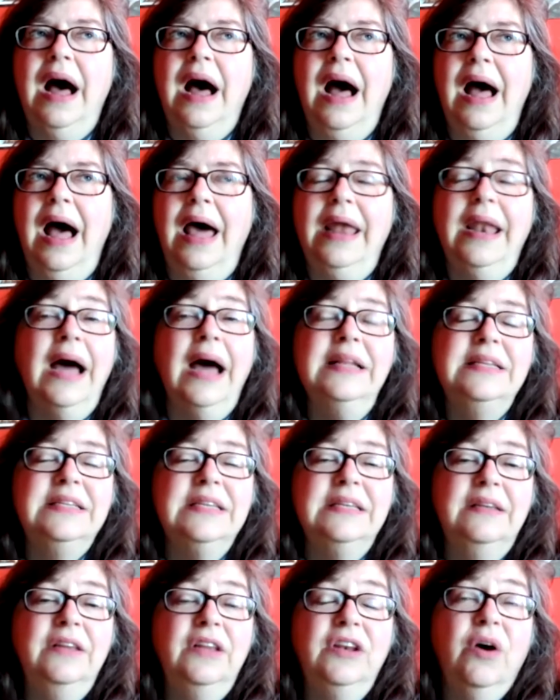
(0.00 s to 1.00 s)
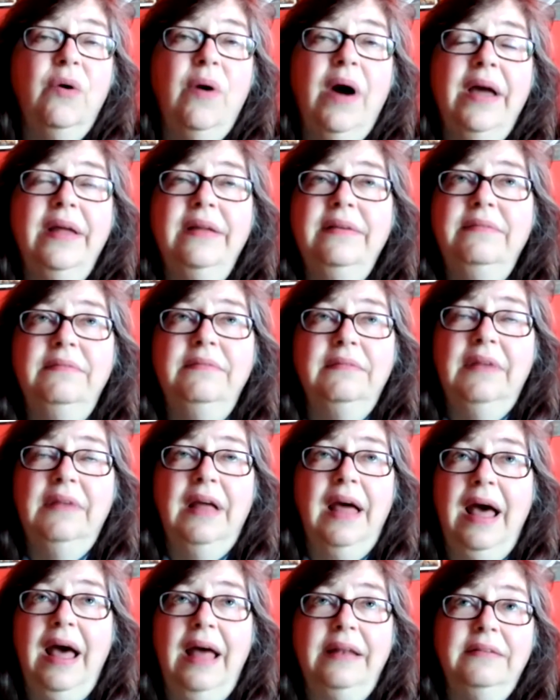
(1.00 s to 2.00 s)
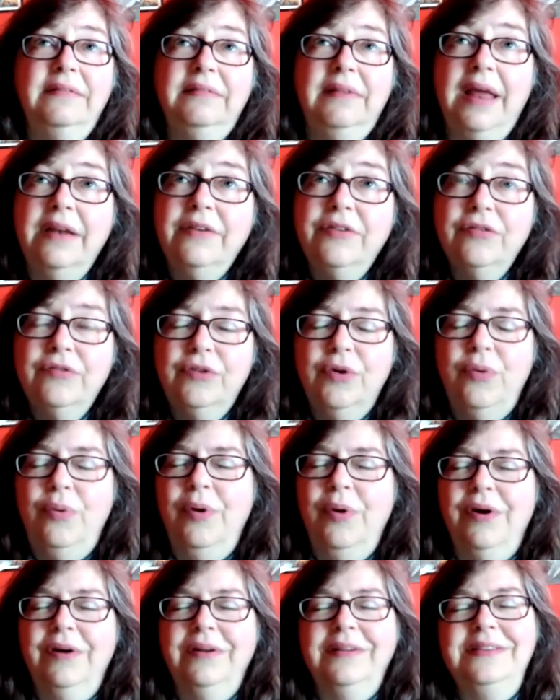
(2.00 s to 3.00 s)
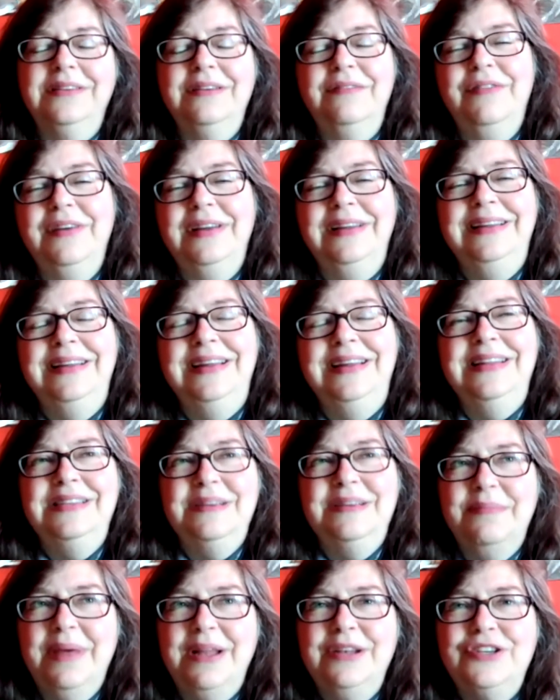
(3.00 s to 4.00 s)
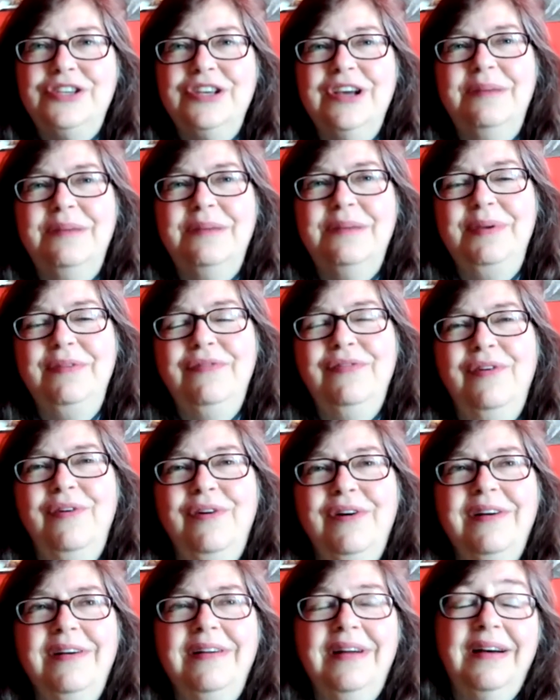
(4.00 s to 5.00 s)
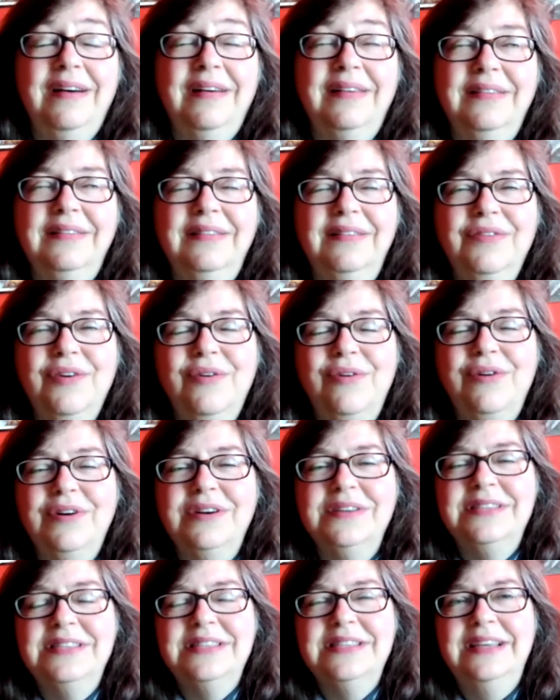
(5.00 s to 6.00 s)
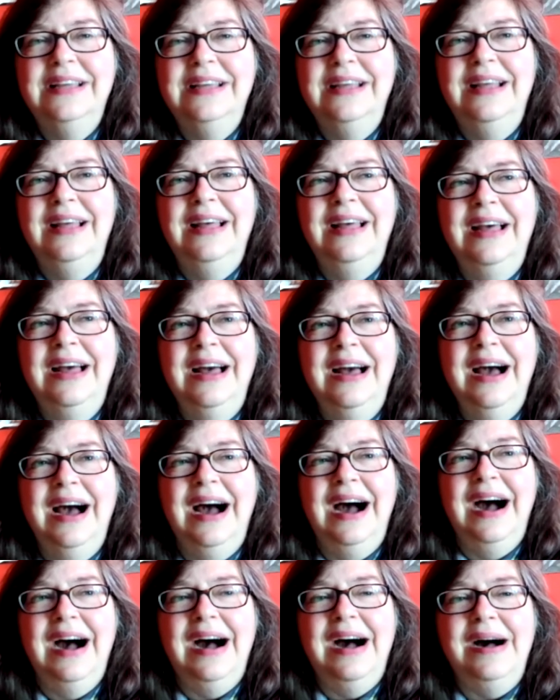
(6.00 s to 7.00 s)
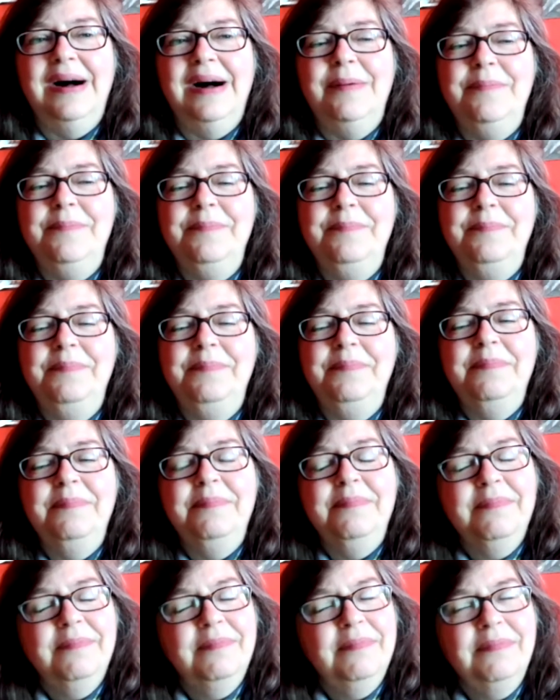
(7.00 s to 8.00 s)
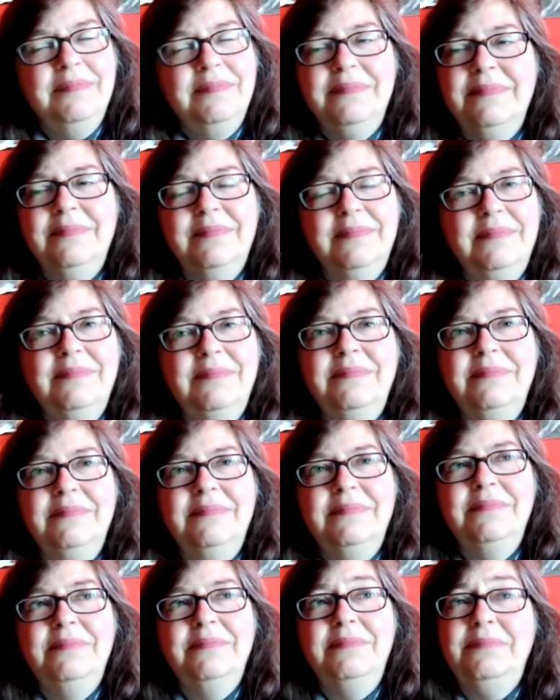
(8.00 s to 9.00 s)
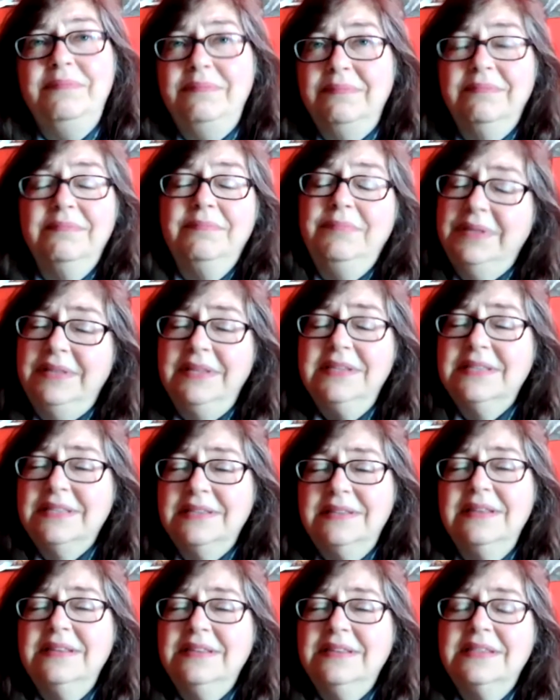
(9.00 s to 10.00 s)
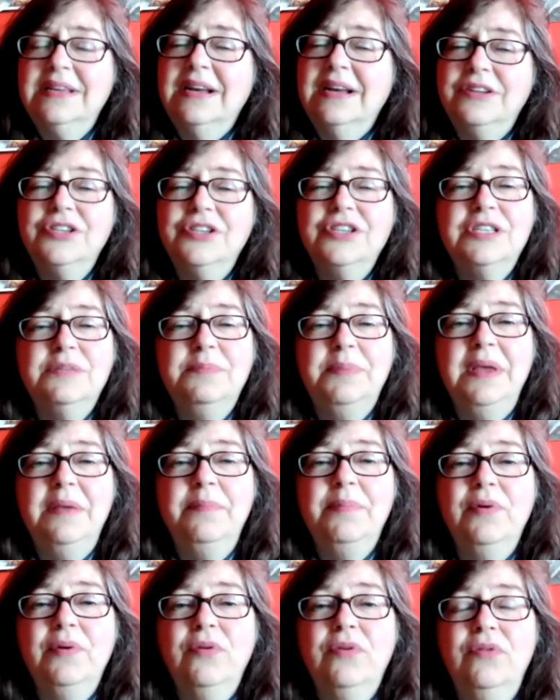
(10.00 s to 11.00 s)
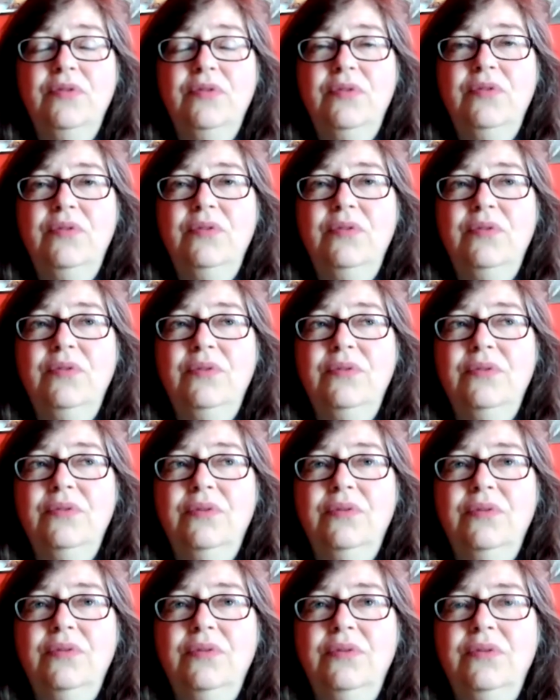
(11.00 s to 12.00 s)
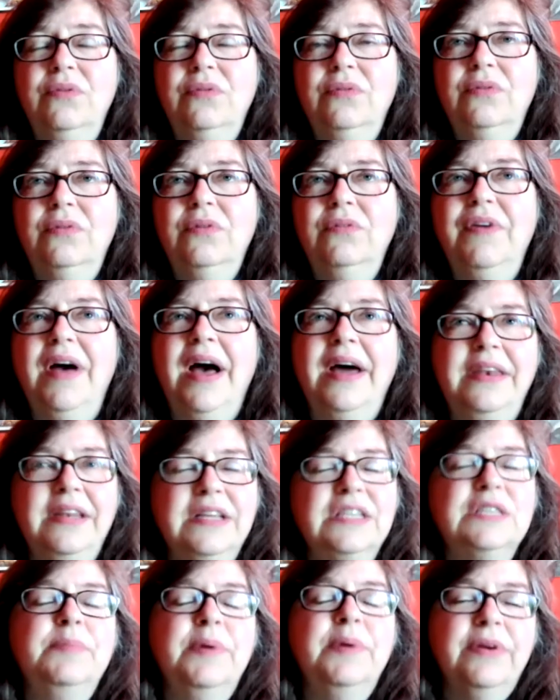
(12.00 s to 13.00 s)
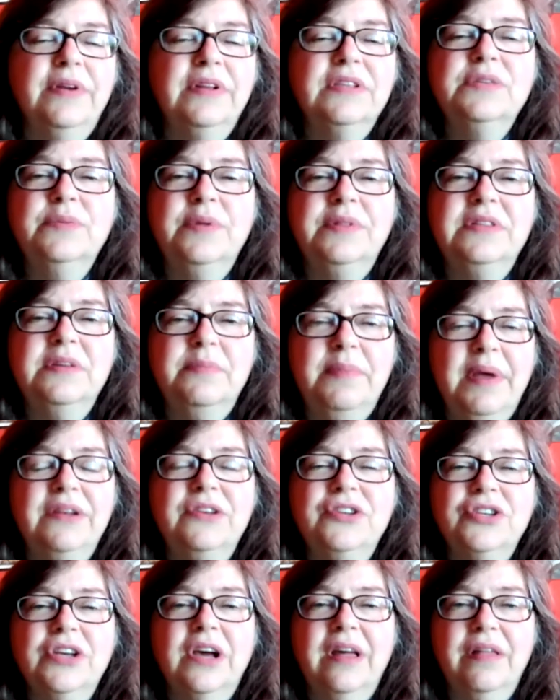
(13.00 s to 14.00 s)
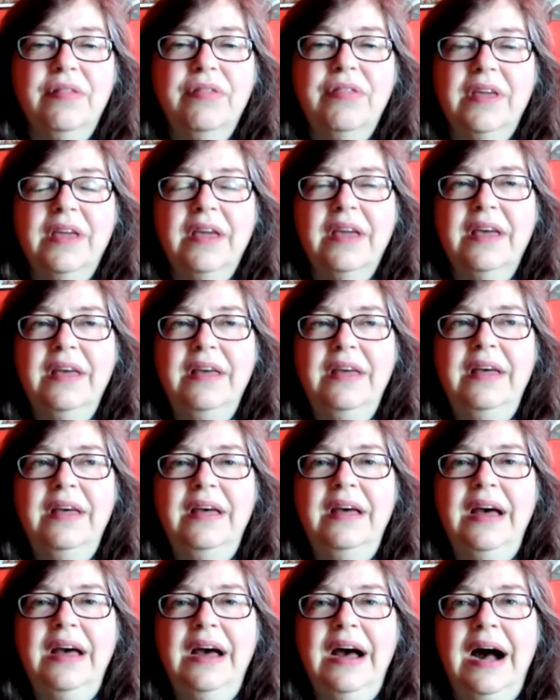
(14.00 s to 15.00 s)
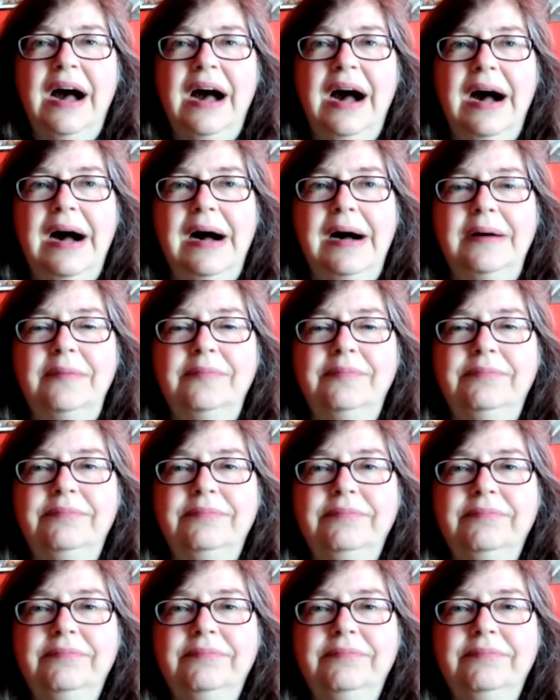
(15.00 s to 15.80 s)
and I did, you know, I hadn't entered the world of dementia before, uh, of course. Um, but this this touches people who who've had an experience with dementia i think um,